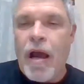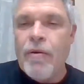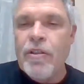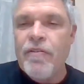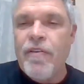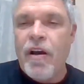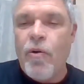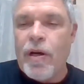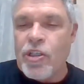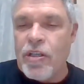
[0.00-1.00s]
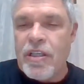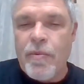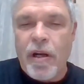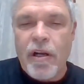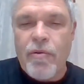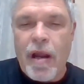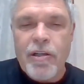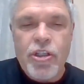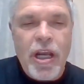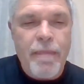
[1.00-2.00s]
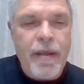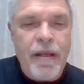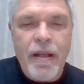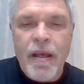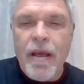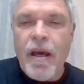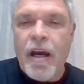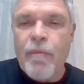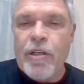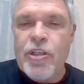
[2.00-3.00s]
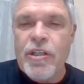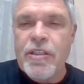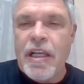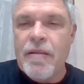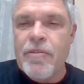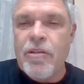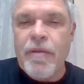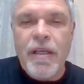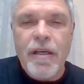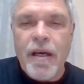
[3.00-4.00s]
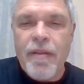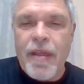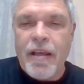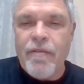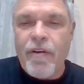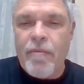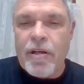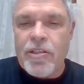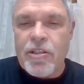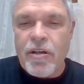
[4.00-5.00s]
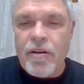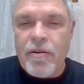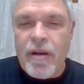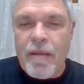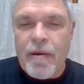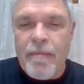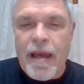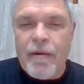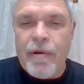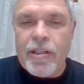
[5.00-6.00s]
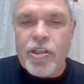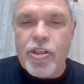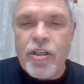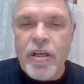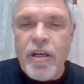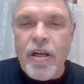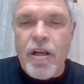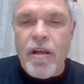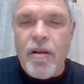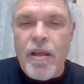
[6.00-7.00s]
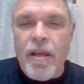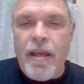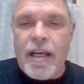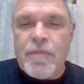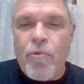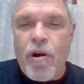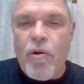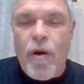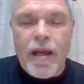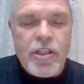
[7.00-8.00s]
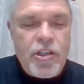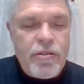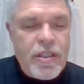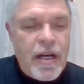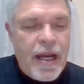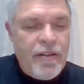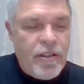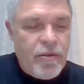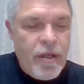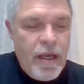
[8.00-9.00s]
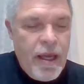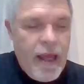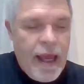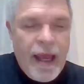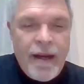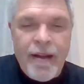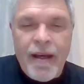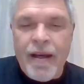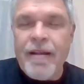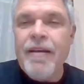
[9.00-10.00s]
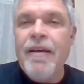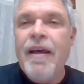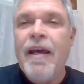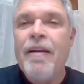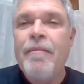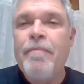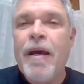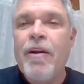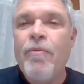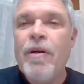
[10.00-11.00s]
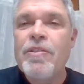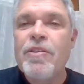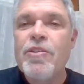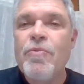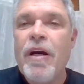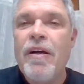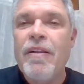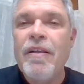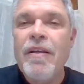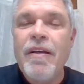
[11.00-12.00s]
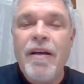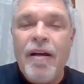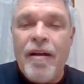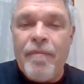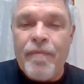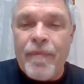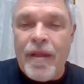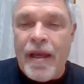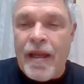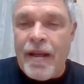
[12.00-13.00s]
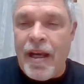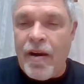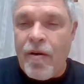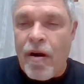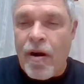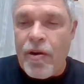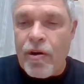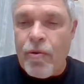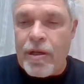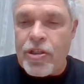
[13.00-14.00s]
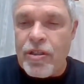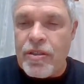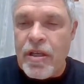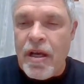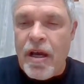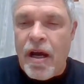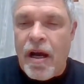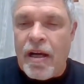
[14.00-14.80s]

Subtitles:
round of questions, and we're going to crown a champion. Rich, did you send them to me? Thank you very much, sir. All right, my man, Rich. He has more Hawaiian shirts than I do, and better ones as well. And here are your questions.